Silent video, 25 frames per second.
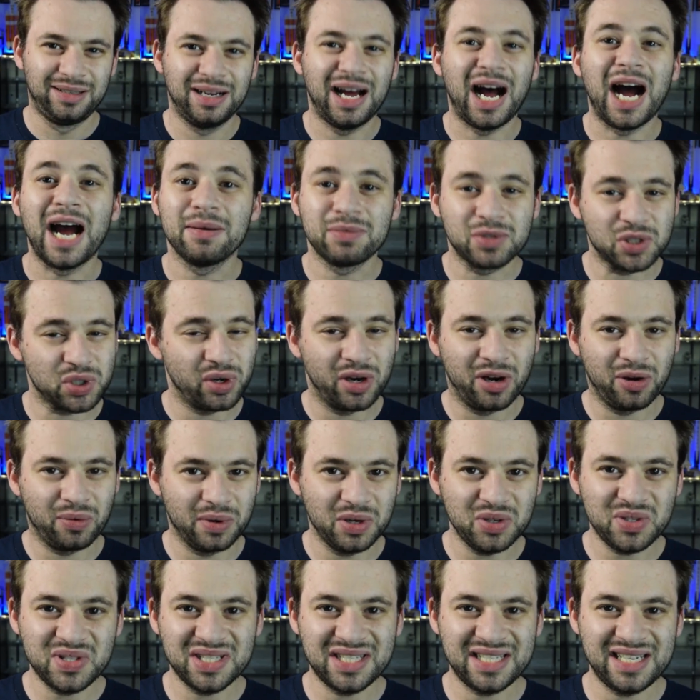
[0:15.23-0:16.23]
I'm Sawyer
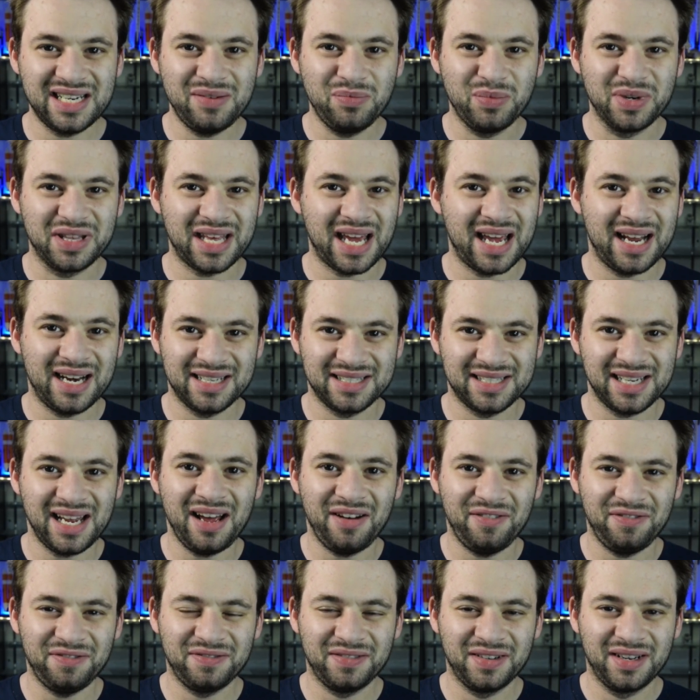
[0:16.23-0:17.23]
Rosenstein with
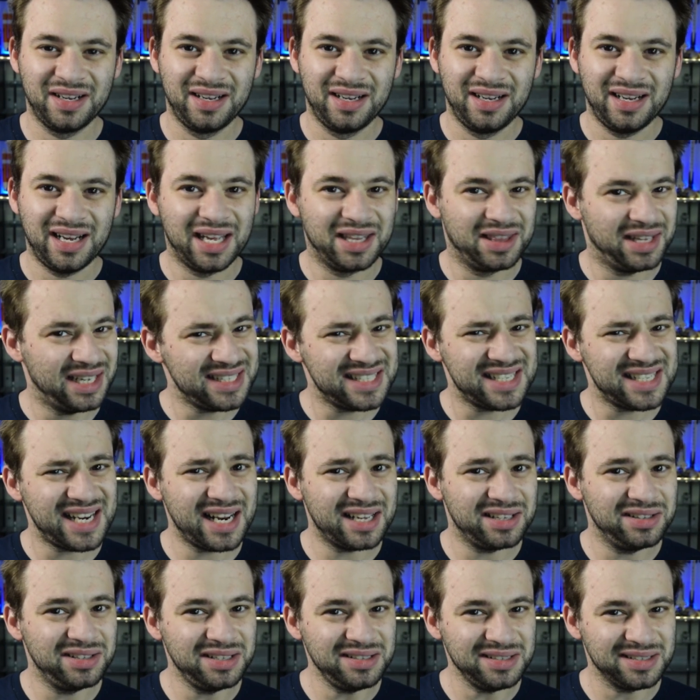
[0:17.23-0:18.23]
NSF, and let's take
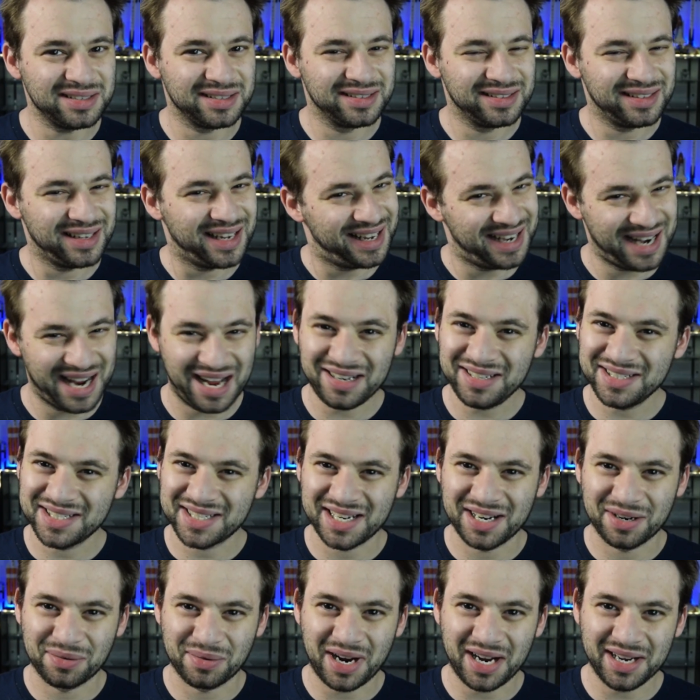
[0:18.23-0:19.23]
a look at how to see
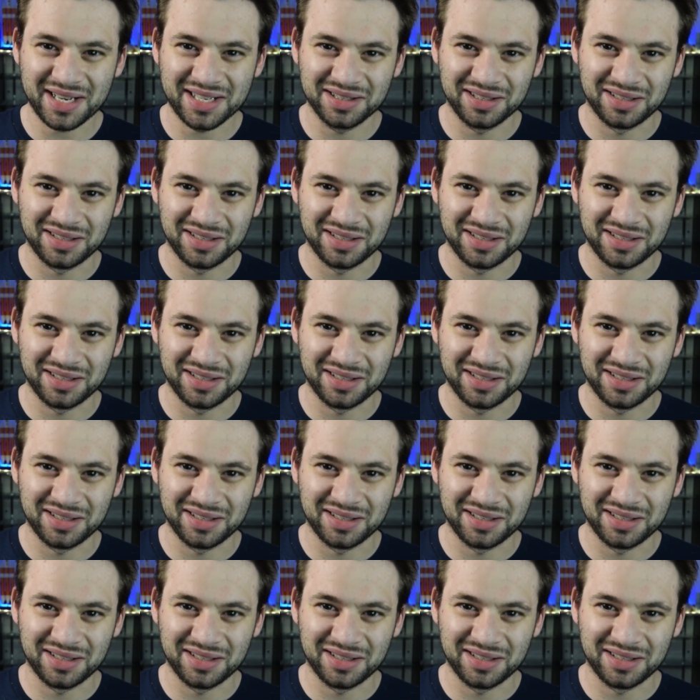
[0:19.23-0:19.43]
a rocket